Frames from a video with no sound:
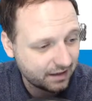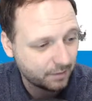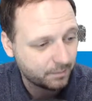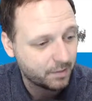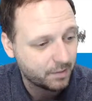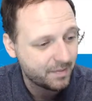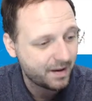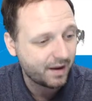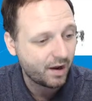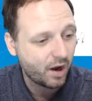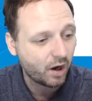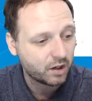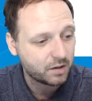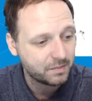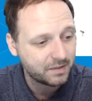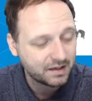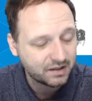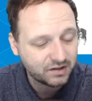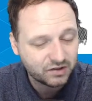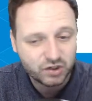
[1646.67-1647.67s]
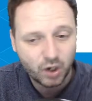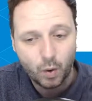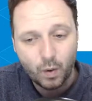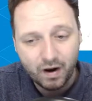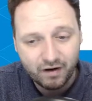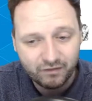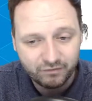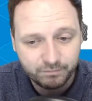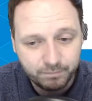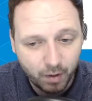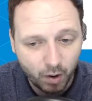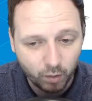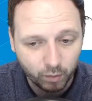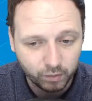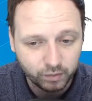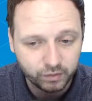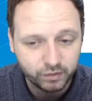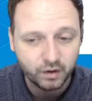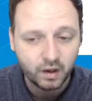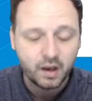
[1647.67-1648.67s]
But my argument is don't have
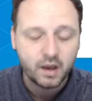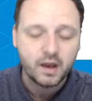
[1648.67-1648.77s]
both.